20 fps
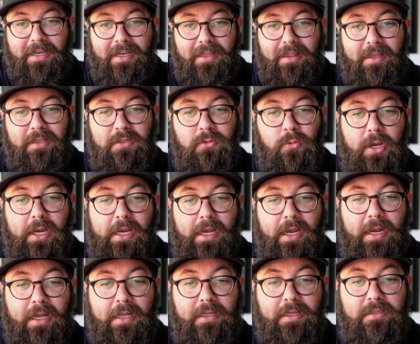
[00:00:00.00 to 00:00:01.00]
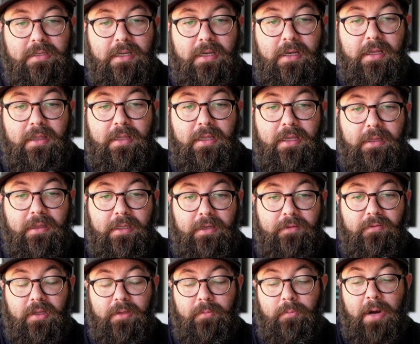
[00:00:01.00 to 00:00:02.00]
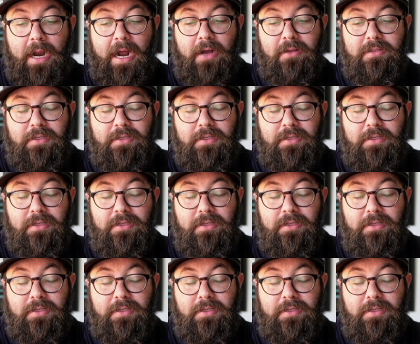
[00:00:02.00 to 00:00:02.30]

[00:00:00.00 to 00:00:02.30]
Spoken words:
this week against the Cleveland Browns,